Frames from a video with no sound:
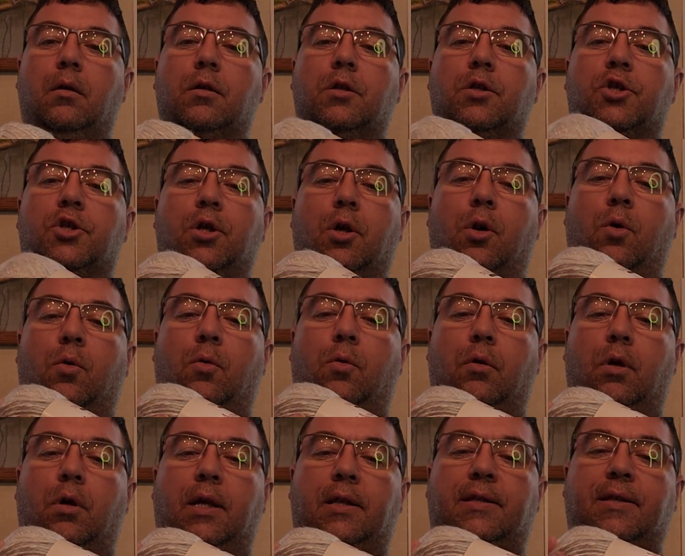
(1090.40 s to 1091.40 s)
So
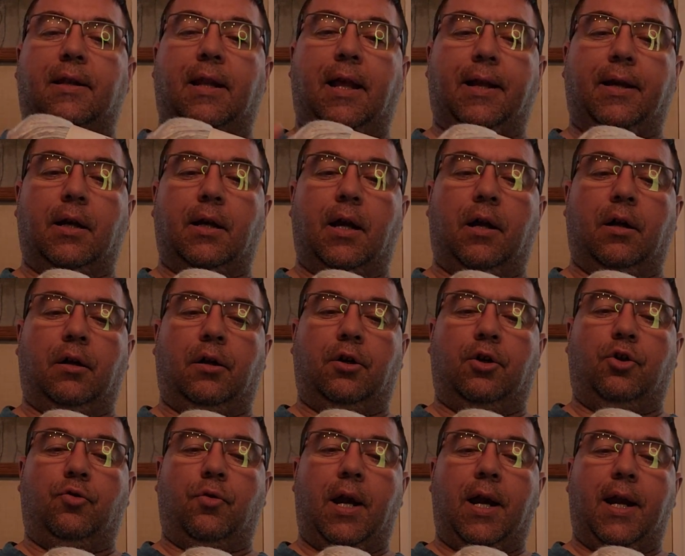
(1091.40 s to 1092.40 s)
it's like a
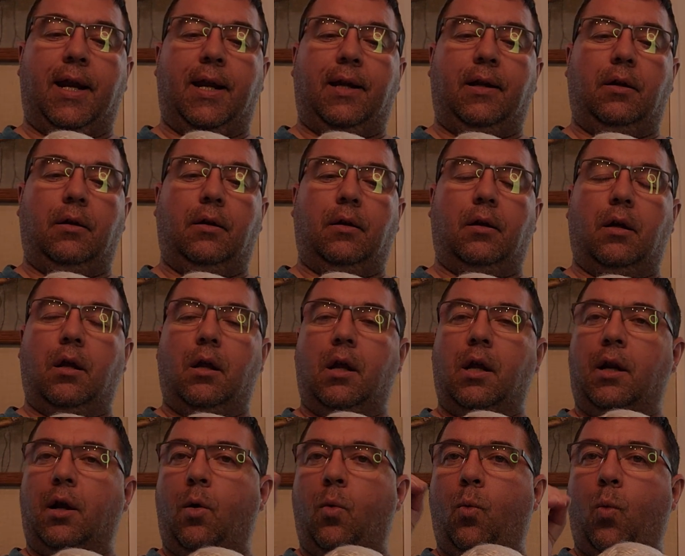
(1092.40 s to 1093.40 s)
gray
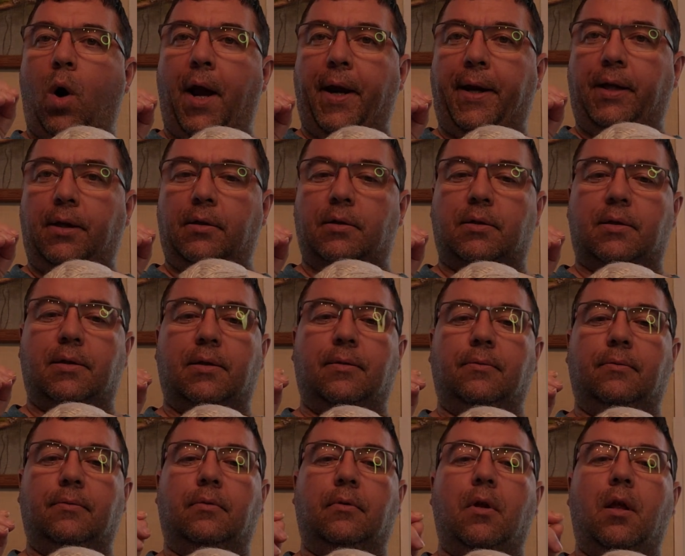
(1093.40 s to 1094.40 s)
and a white.
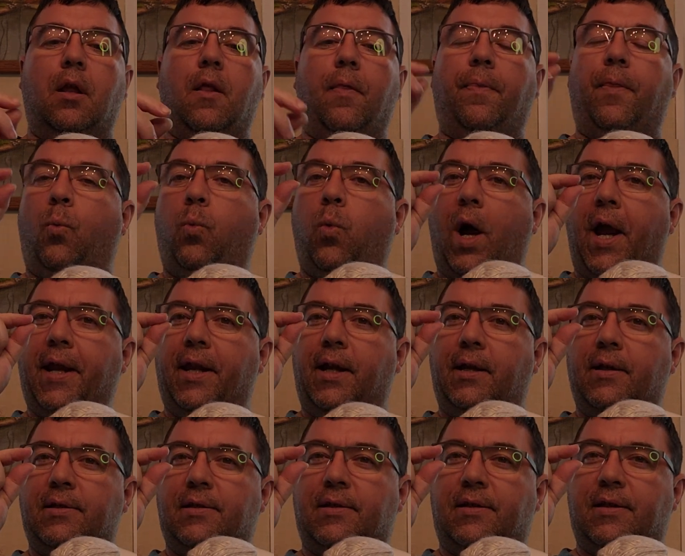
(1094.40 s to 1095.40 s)
The white
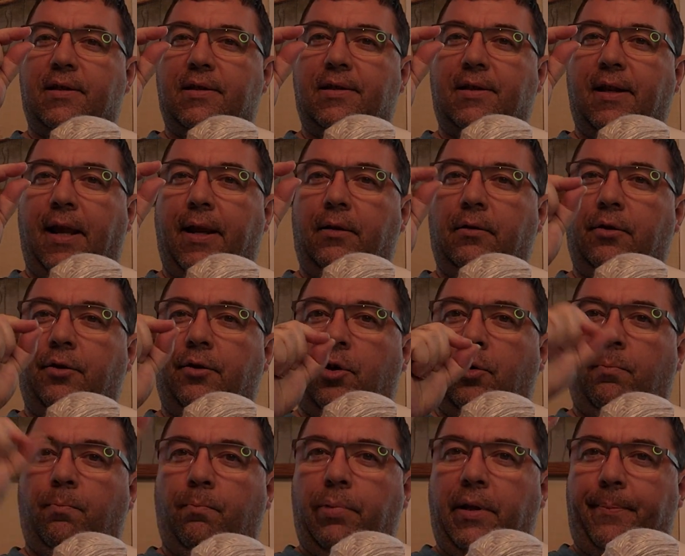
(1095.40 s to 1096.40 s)
is just like little
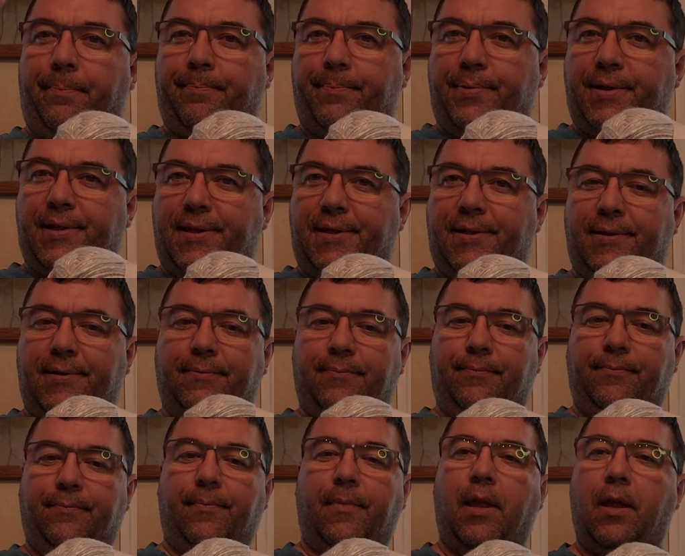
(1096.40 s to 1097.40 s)
blips,
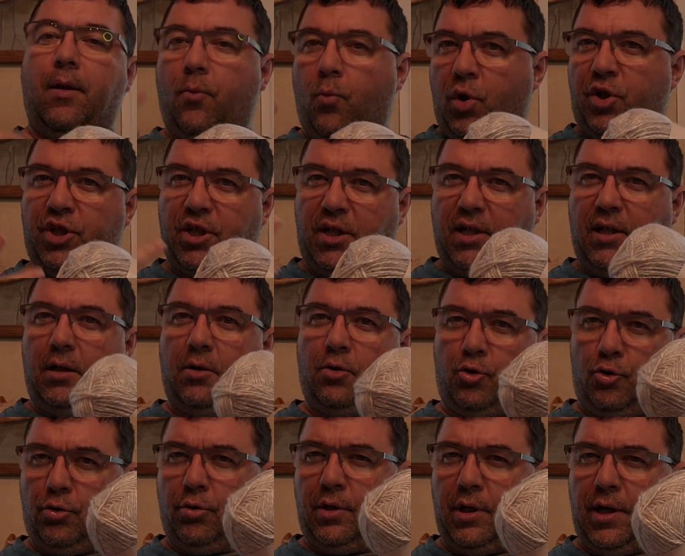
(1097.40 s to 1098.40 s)
which
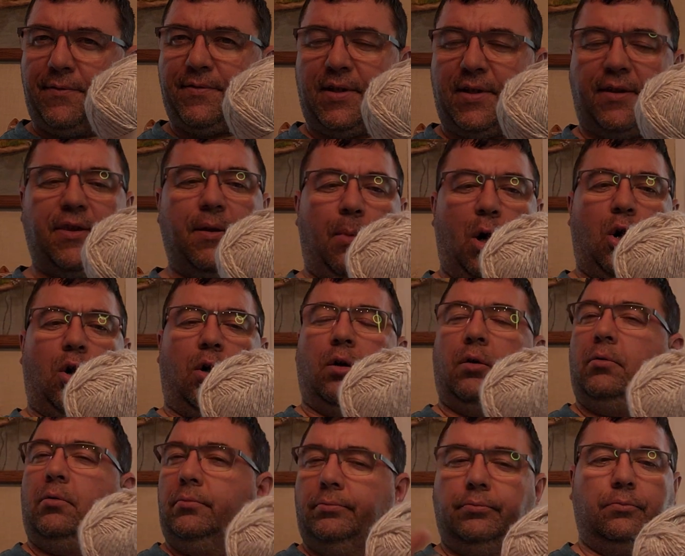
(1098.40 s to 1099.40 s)
gives it the
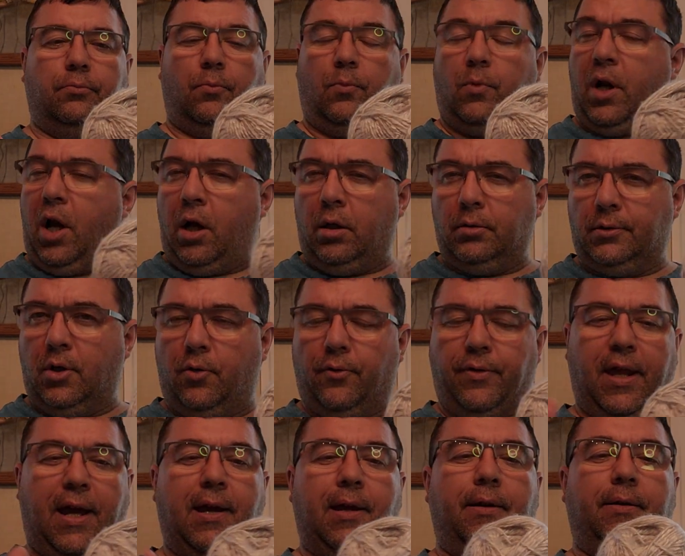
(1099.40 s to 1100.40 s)
marl. We all know
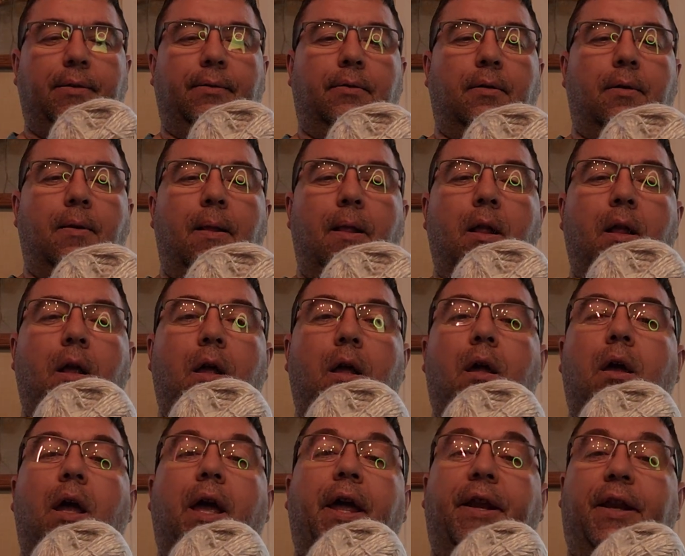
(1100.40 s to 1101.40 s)
that.
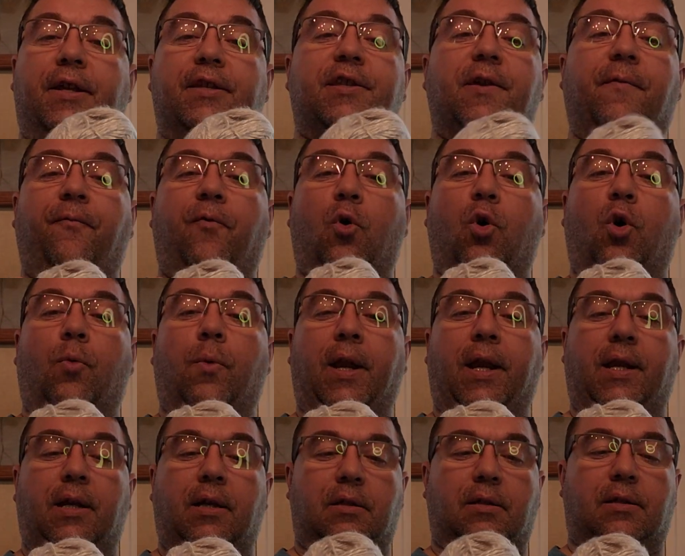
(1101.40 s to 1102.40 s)
It is a four
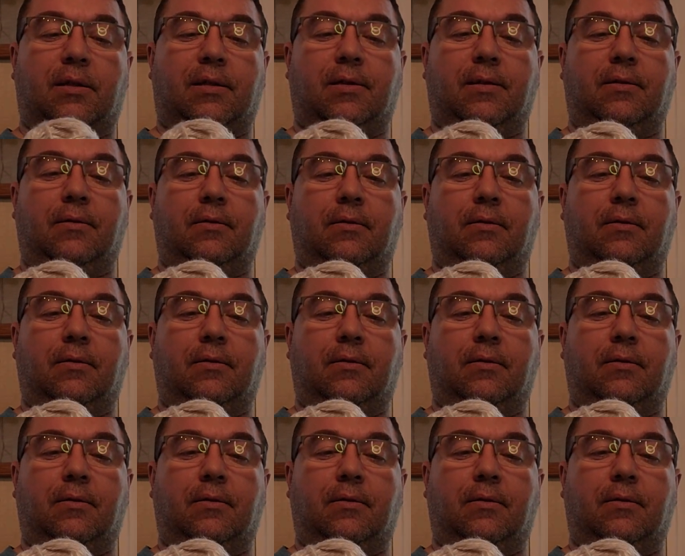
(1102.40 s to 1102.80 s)
weight